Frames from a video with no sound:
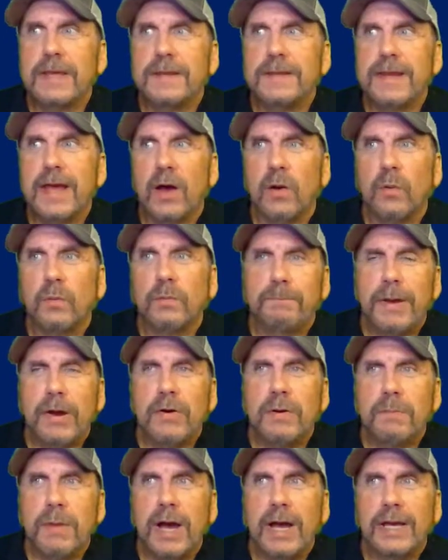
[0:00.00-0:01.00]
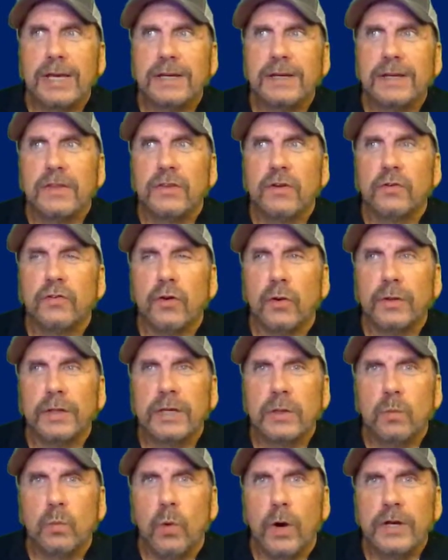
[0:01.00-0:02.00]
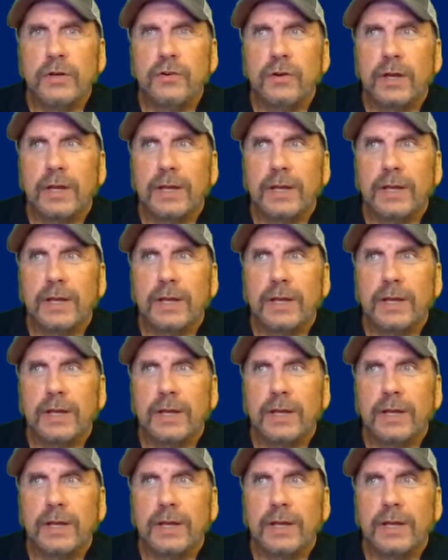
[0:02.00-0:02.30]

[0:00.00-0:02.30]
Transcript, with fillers: Now, bear in mind, there's only one